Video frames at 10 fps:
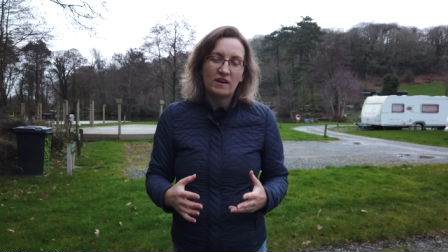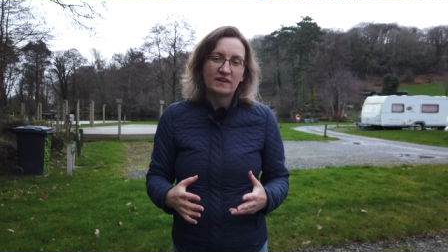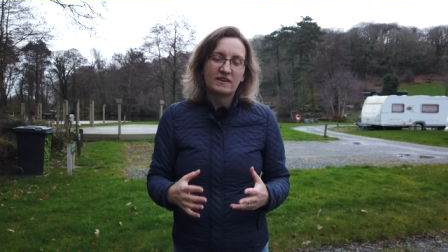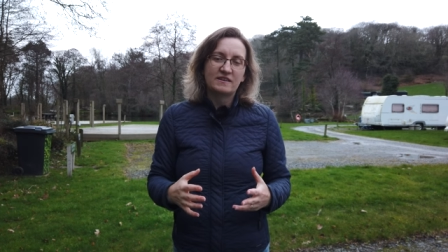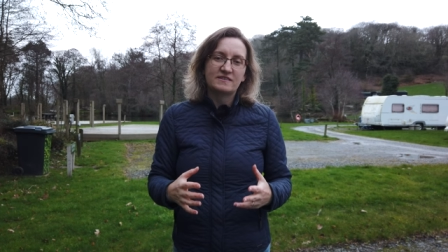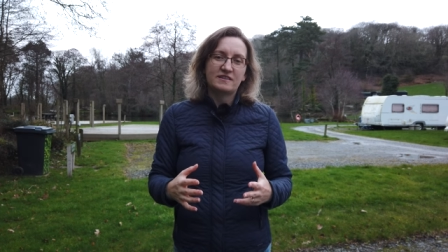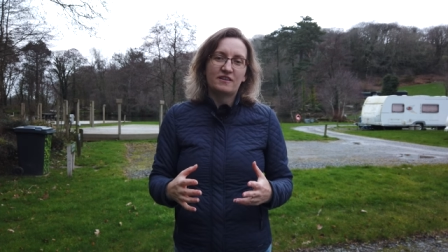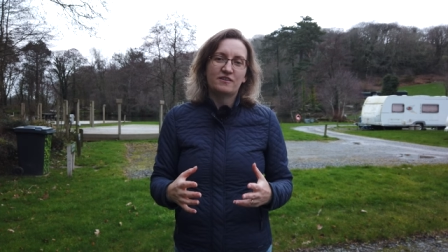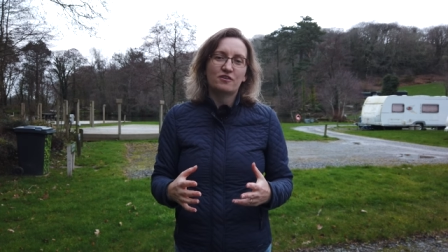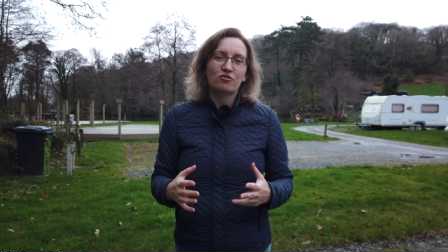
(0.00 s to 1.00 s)
like in a
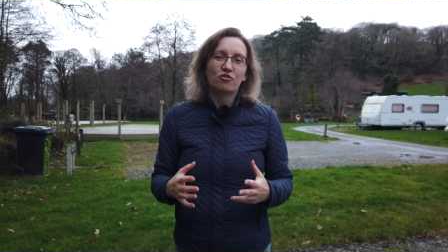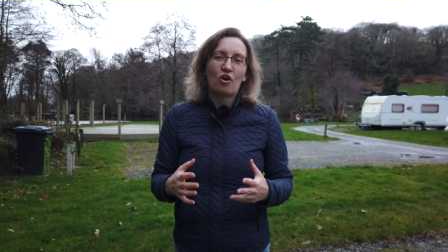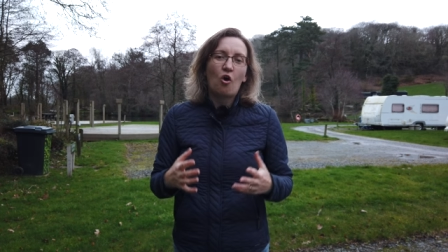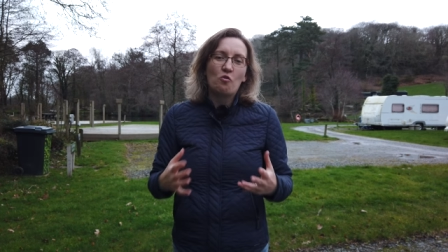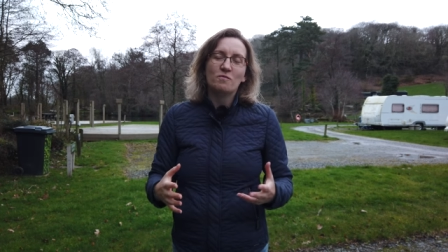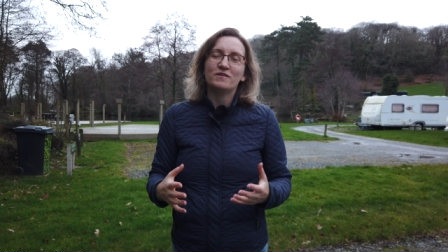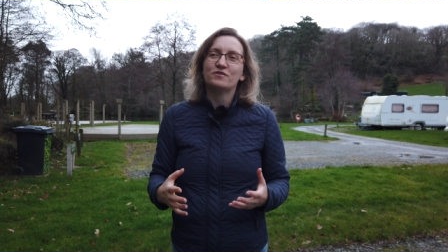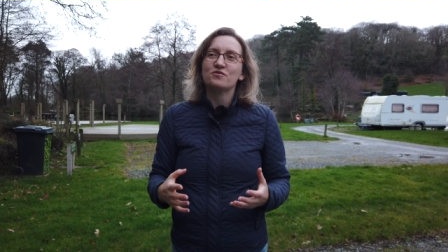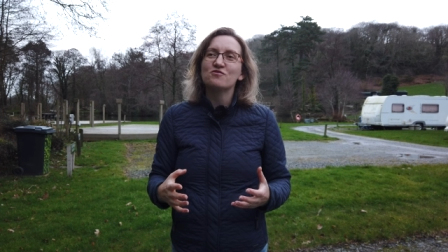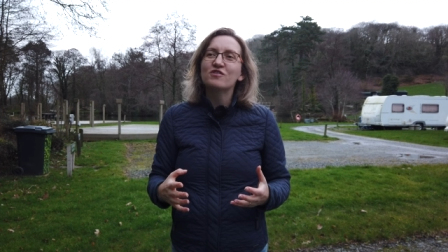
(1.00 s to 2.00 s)
standard home in
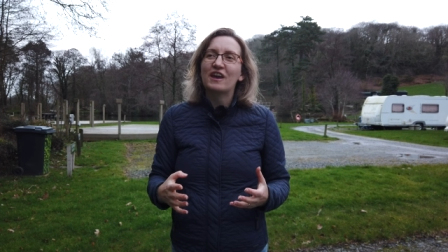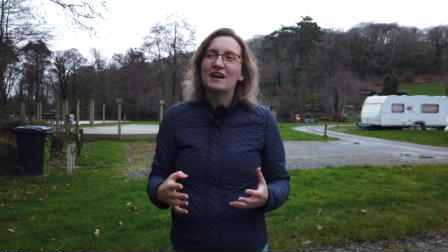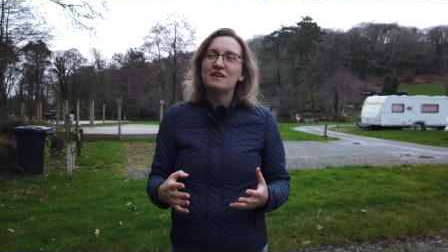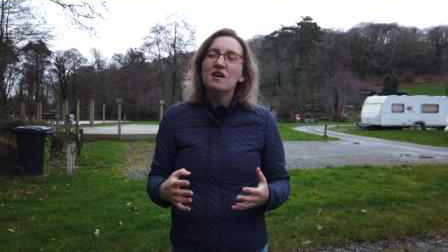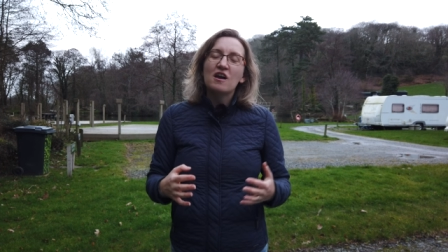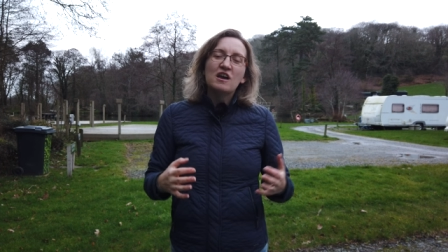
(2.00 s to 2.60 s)
the U K,